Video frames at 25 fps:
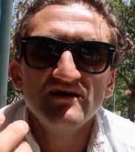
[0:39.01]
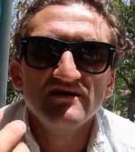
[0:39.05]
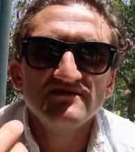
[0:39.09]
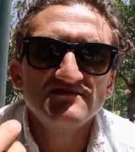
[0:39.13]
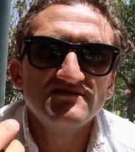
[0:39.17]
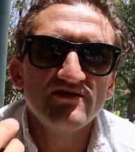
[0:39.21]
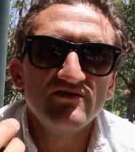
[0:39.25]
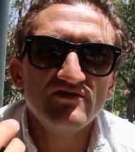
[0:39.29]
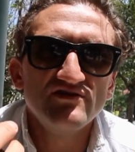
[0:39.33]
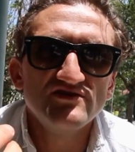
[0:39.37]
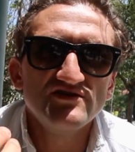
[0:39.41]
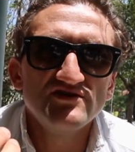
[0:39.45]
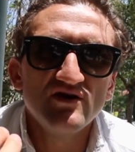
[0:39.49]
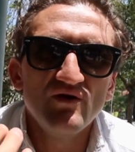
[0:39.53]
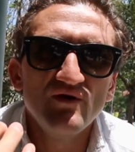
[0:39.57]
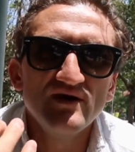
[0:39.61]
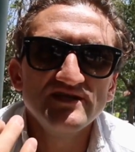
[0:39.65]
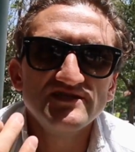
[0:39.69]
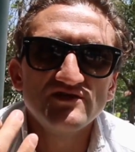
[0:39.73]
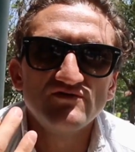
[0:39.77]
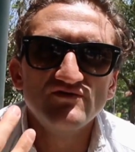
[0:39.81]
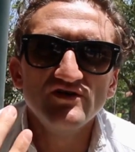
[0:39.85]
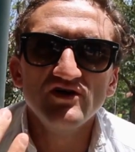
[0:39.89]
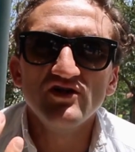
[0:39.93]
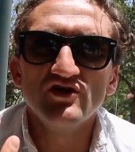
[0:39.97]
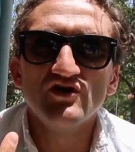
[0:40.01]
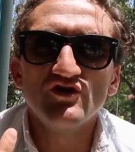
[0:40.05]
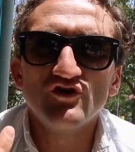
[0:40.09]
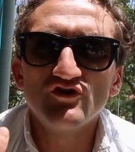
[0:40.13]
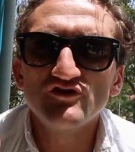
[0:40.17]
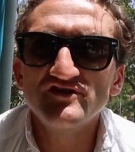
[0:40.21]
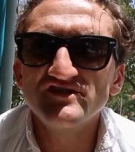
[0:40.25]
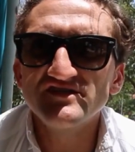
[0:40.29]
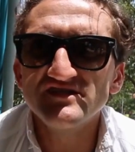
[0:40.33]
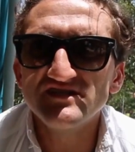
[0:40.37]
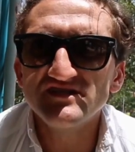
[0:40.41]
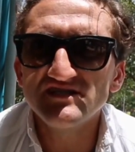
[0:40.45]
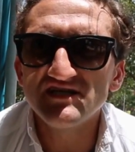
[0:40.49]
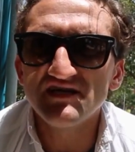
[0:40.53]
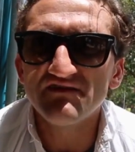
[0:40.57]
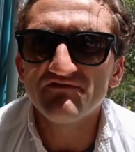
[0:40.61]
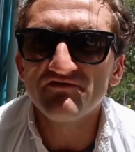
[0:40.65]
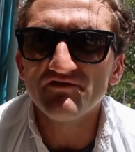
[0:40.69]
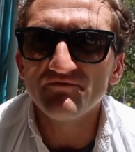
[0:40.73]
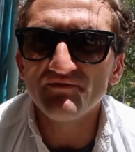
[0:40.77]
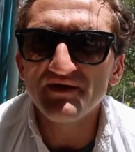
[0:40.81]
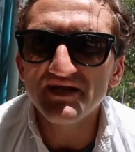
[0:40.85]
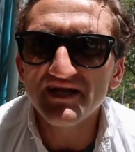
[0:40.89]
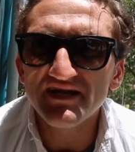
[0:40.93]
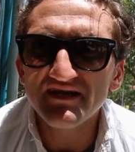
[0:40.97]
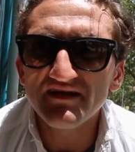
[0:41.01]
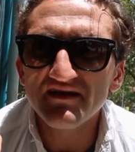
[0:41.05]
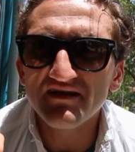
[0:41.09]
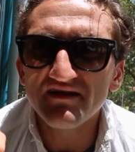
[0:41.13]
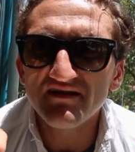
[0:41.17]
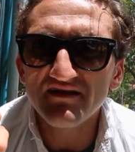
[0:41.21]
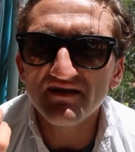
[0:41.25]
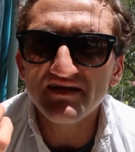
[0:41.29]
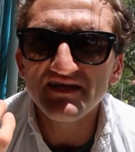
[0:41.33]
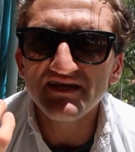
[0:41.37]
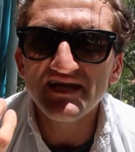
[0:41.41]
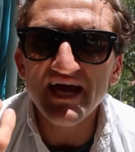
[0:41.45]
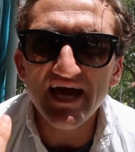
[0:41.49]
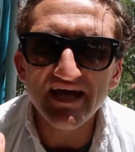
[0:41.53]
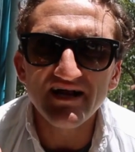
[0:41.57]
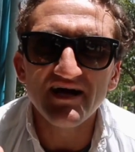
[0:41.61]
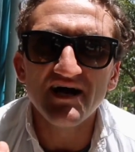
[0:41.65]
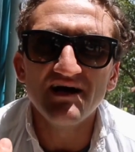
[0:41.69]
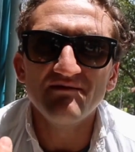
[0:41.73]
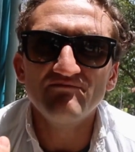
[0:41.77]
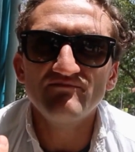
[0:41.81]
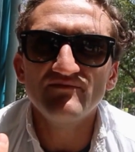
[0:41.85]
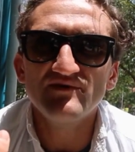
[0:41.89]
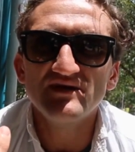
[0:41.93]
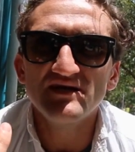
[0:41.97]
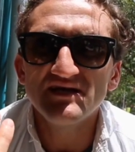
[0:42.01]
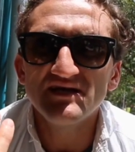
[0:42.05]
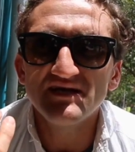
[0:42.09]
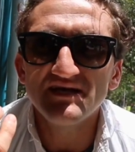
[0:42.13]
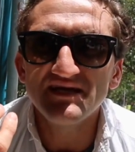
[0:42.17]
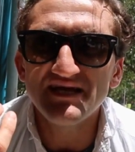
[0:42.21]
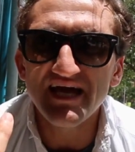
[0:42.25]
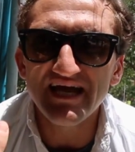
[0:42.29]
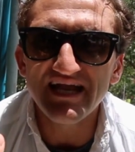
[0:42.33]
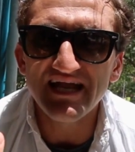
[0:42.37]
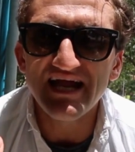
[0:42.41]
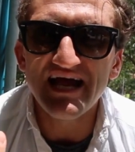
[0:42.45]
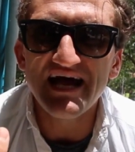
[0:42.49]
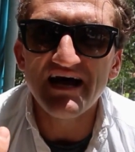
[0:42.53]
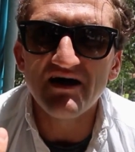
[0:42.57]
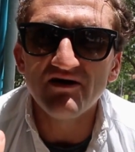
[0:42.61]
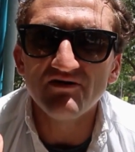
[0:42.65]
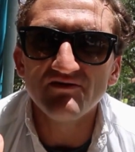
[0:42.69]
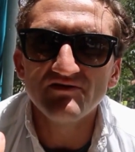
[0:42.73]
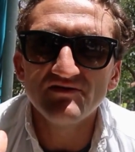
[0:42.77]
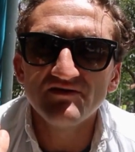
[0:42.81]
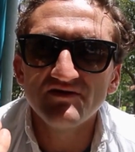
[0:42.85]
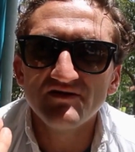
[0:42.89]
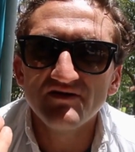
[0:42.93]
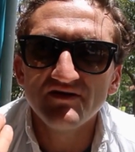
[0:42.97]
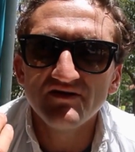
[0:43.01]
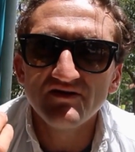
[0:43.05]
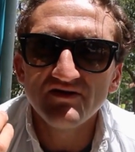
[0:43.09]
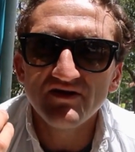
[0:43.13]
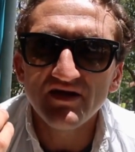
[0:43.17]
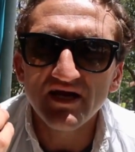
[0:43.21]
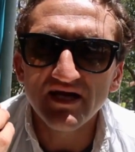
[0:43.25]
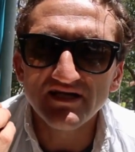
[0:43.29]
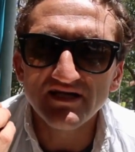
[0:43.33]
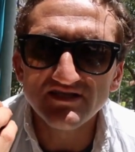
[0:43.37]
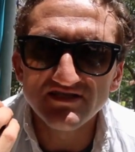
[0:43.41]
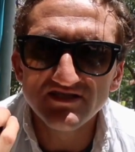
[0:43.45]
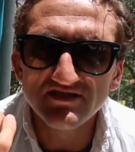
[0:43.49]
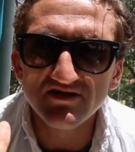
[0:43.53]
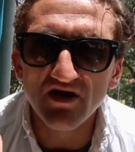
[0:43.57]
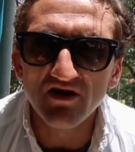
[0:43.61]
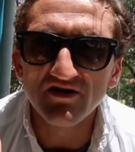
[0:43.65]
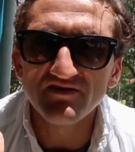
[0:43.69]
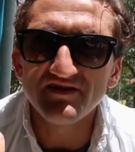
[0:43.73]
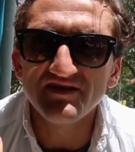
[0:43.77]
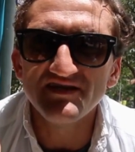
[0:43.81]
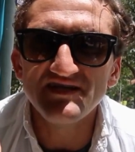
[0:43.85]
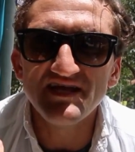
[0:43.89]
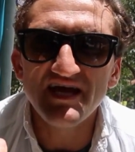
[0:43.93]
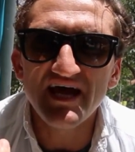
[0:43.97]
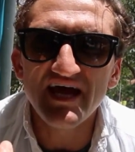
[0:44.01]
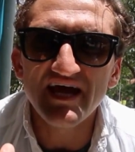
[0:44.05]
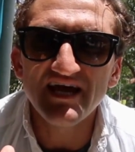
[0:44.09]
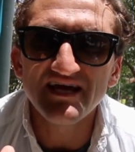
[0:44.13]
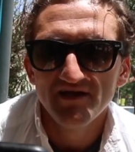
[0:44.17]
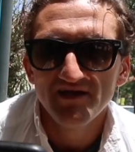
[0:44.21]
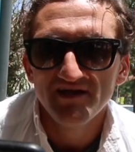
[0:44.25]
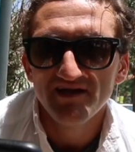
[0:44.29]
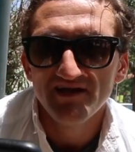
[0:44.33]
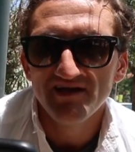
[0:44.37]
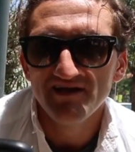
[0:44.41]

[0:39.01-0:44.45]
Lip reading: So there's always a real urgency for me to get up, get out, and start the day.